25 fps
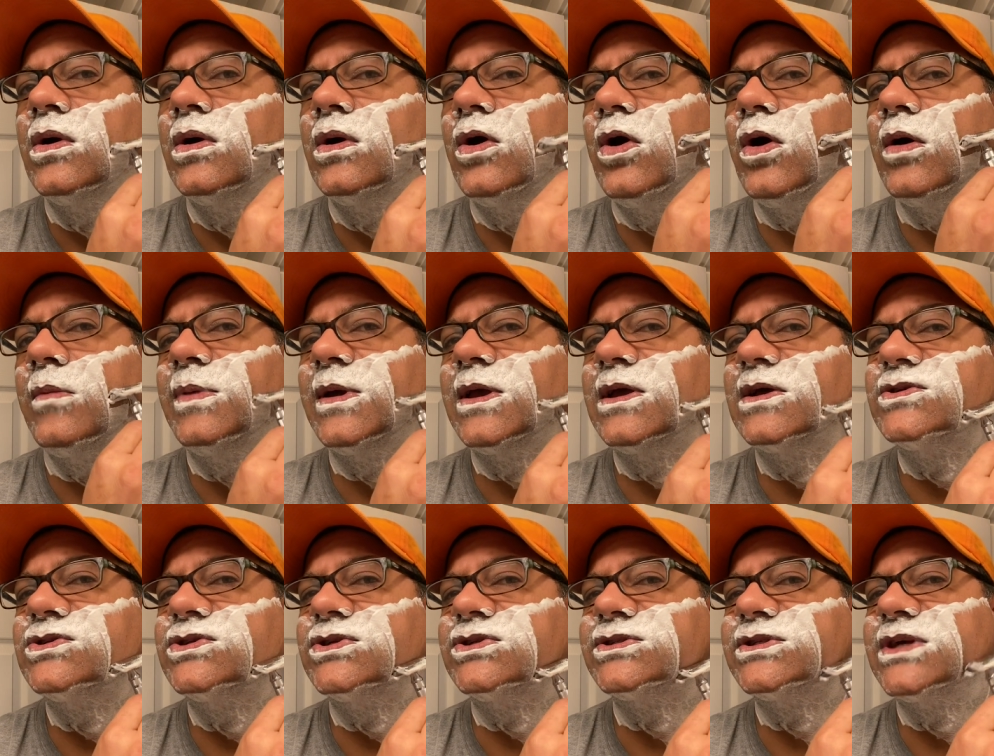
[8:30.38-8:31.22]
or
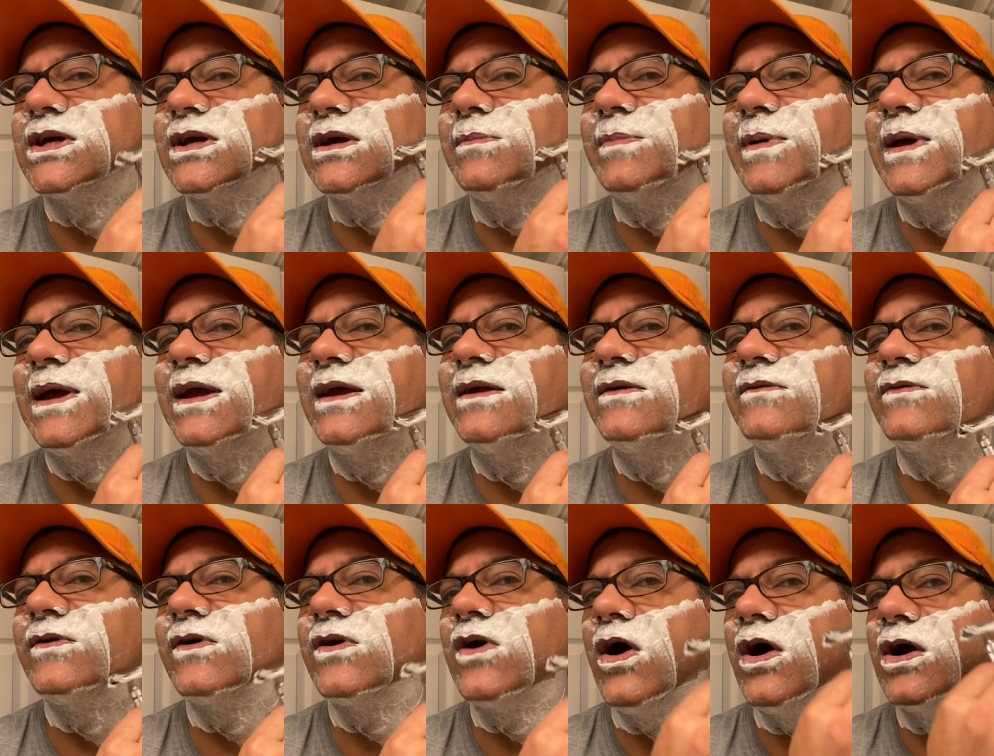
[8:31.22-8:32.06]
because you're sick of paying
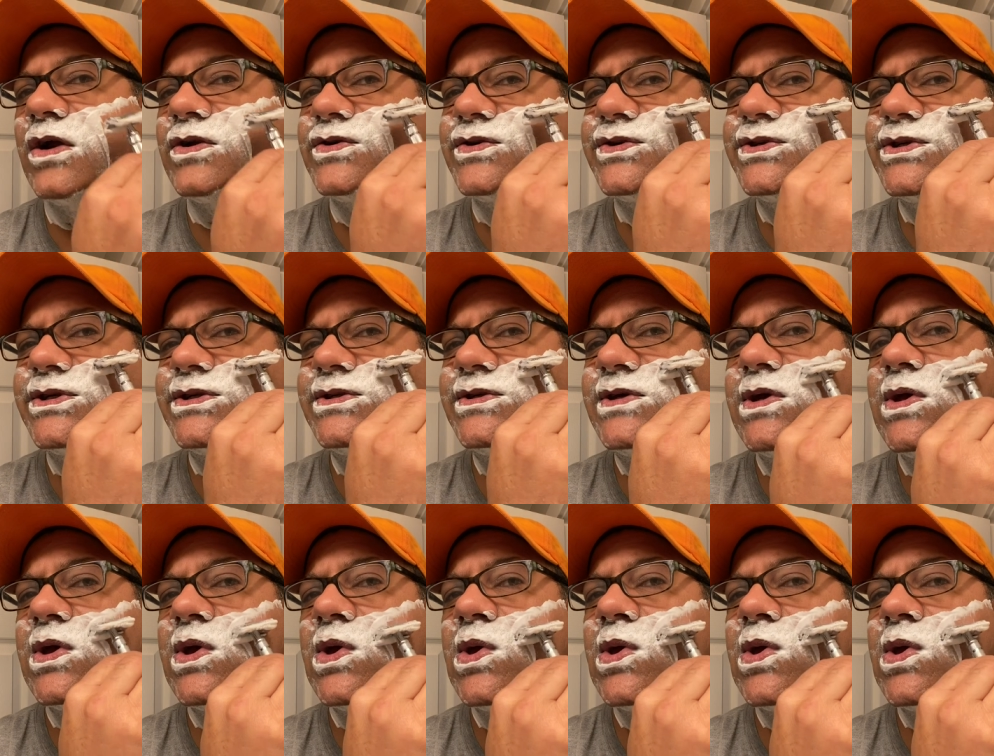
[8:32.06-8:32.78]
for cartridges,